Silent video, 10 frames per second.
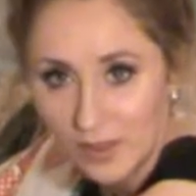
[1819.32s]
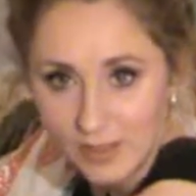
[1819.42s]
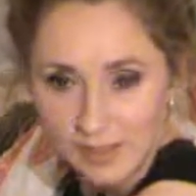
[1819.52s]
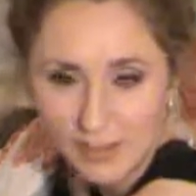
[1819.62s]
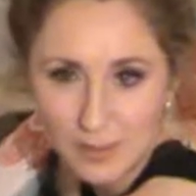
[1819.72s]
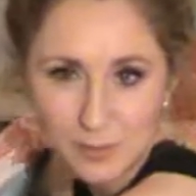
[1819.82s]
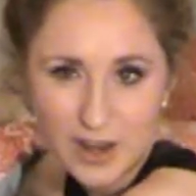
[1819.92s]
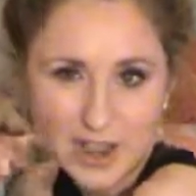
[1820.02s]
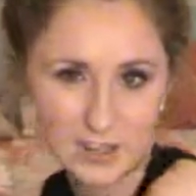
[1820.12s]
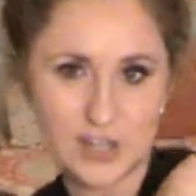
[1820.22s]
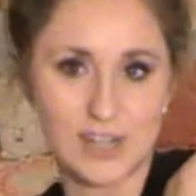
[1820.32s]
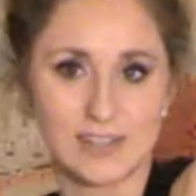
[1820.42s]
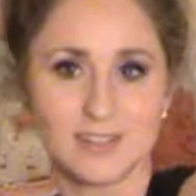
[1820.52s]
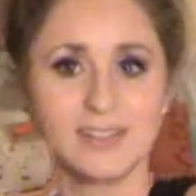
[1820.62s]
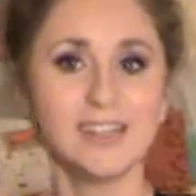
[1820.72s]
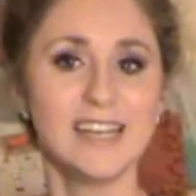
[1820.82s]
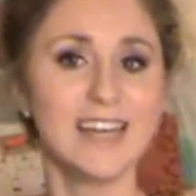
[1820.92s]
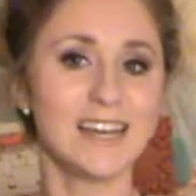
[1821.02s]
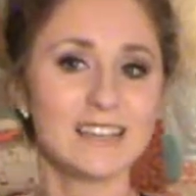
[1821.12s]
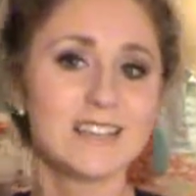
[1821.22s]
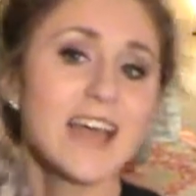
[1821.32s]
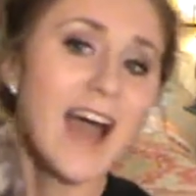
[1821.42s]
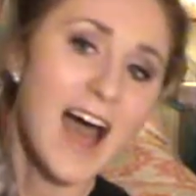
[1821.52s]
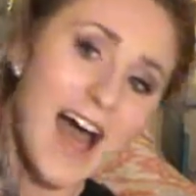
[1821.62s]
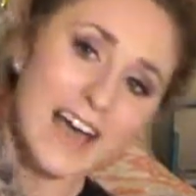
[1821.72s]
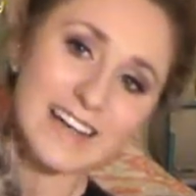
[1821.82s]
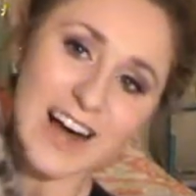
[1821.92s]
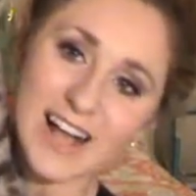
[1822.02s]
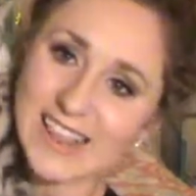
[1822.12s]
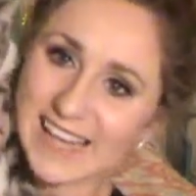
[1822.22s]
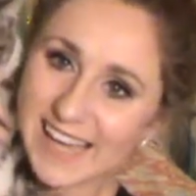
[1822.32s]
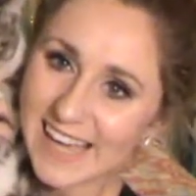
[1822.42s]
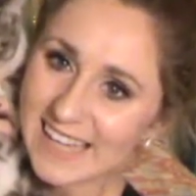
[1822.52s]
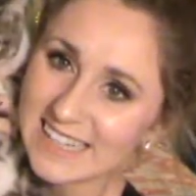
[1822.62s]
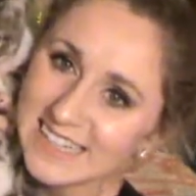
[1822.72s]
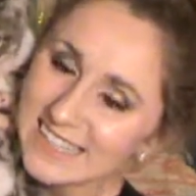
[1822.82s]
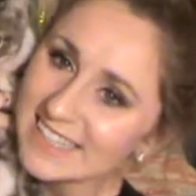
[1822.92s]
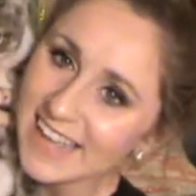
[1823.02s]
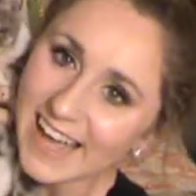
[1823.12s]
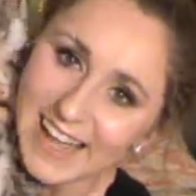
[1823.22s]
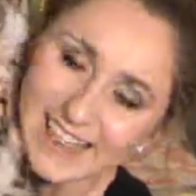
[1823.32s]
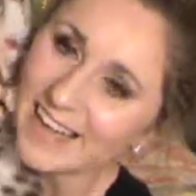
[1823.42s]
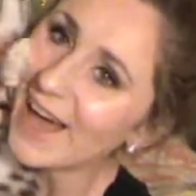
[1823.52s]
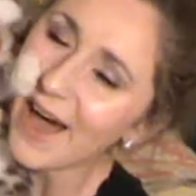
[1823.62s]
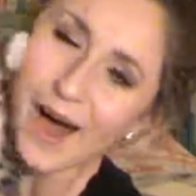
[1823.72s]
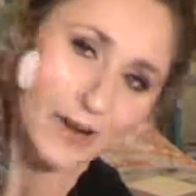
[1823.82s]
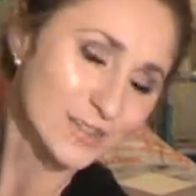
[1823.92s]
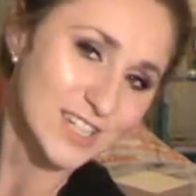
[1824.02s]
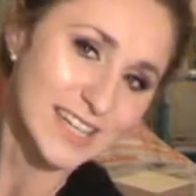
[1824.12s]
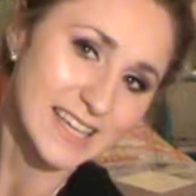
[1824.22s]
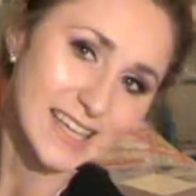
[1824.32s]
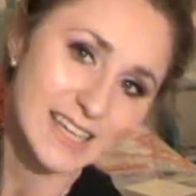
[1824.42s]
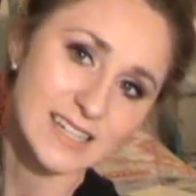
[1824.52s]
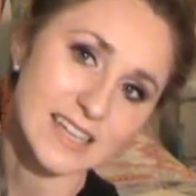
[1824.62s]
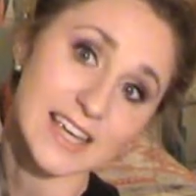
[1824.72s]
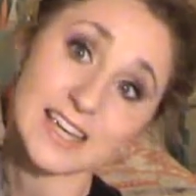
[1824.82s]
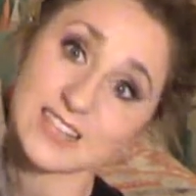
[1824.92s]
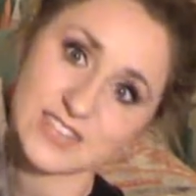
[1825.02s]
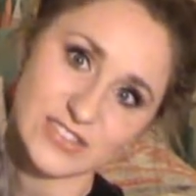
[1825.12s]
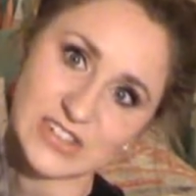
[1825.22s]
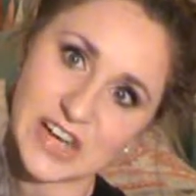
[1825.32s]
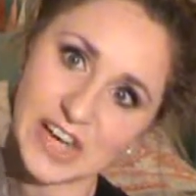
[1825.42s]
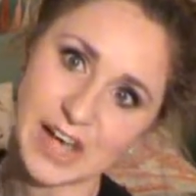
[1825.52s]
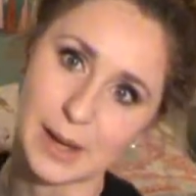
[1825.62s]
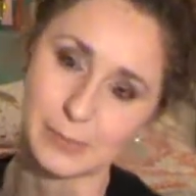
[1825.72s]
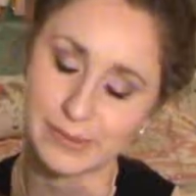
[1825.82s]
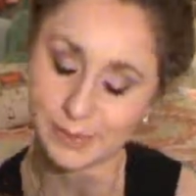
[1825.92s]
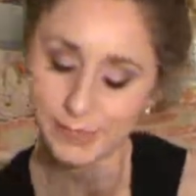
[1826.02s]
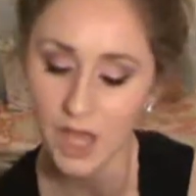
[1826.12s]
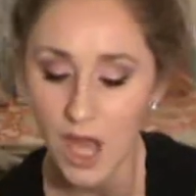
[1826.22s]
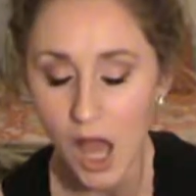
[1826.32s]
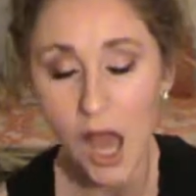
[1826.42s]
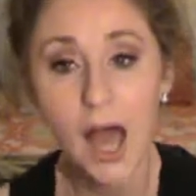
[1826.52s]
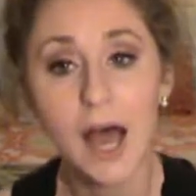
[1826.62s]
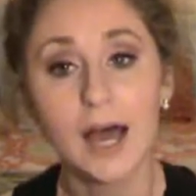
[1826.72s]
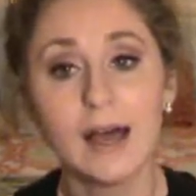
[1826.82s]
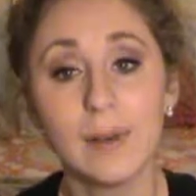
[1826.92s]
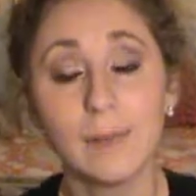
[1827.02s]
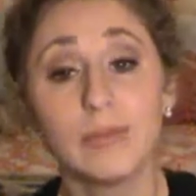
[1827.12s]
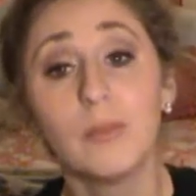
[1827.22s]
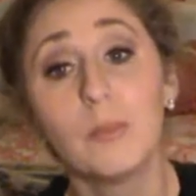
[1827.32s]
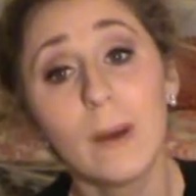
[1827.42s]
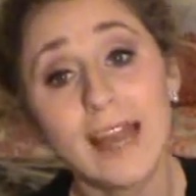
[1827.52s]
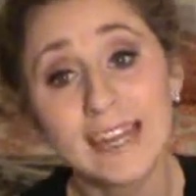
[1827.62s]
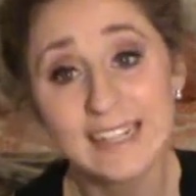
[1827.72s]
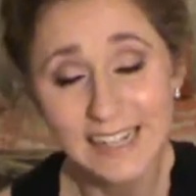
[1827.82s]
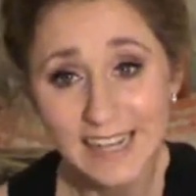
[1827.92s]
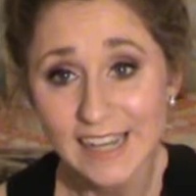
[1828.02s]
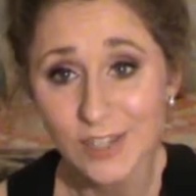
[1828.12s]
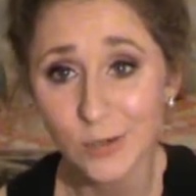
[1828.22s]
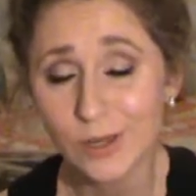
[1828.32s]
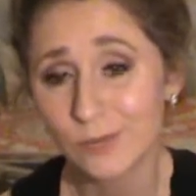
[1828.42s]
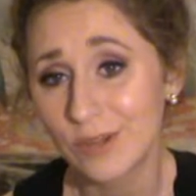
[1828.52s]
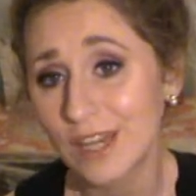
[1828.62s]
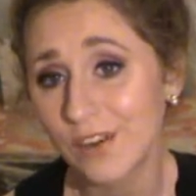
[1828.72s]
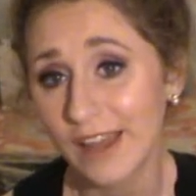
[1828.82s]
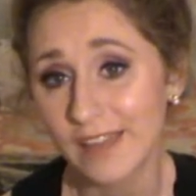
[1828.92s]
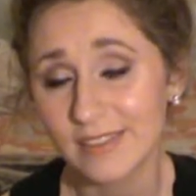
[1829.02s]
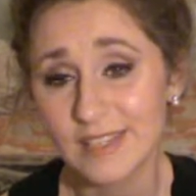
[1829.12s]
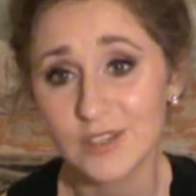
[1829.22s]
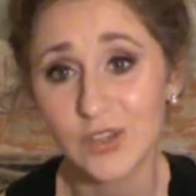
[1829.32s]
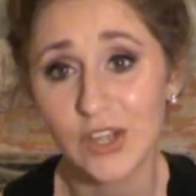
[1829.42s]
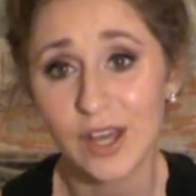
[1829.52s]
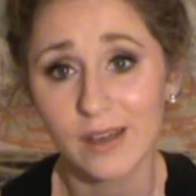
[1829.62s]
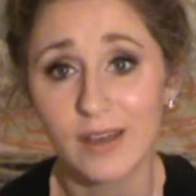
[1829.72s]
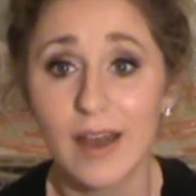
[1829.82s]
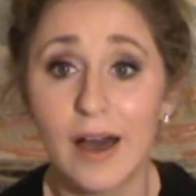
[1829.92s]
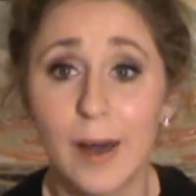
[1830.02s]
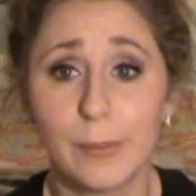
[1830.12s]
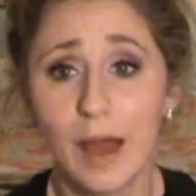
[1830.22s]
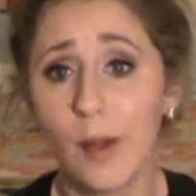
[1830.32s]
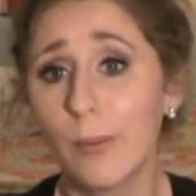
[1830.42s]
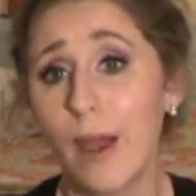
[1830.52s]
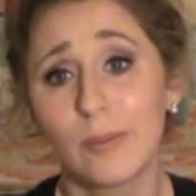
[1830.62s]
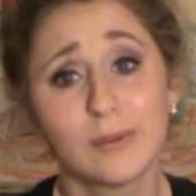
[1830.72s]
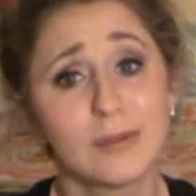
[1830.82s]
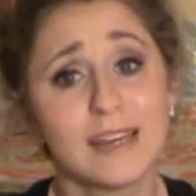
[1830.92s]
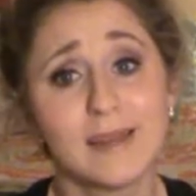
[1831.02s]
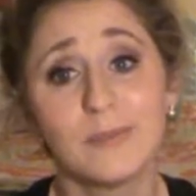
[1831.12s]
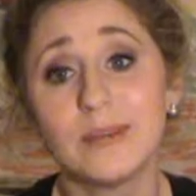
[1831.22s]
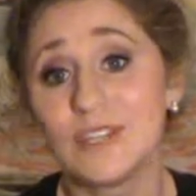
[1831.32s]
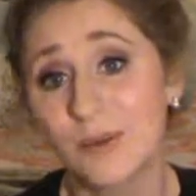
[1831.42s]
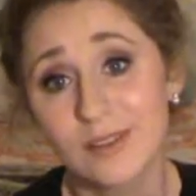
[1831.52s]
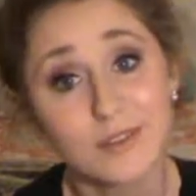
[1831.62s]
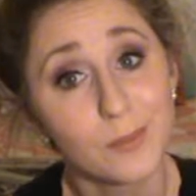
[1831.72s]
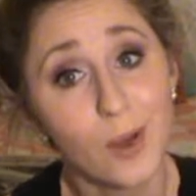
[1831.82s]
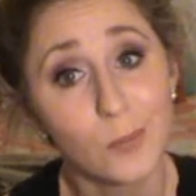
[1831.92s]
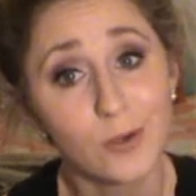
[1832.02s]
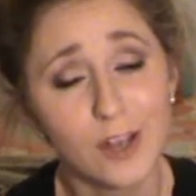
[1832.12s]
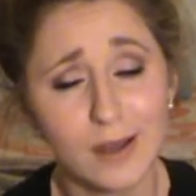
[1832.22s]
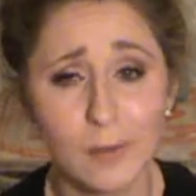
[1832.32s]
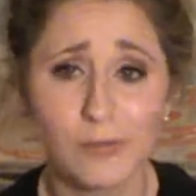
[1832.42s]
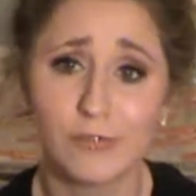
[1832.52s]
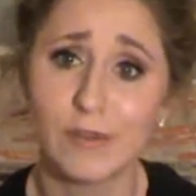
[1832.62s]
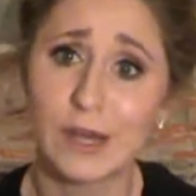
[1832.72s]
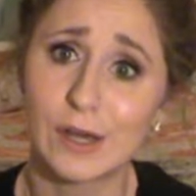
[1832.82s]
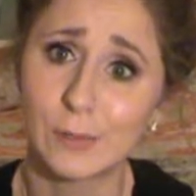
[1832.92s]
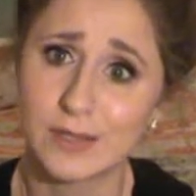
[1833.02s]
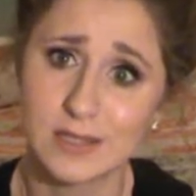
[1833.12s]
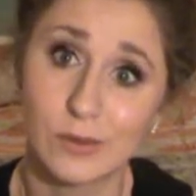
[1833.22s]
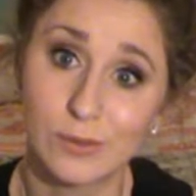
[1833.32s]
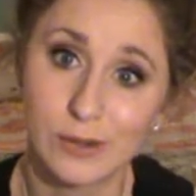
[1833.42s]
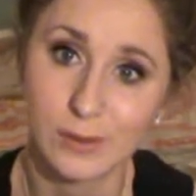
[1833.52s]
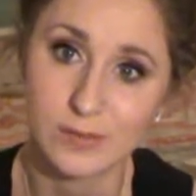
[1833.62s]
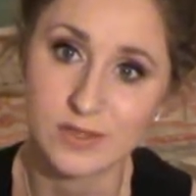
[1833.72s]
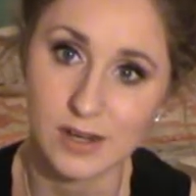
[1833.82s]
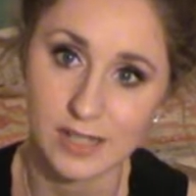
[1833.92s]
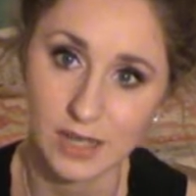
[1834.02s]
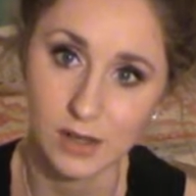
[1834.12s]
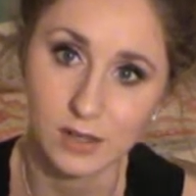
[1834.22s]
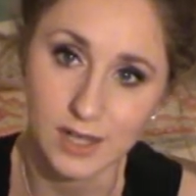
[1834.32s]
obnoxious. Look, say hi, Ollie. Say hello, chicken. He's not happy. But you can recreate this look. I'll probably be doing some homework. I'm very busy with what I'm studying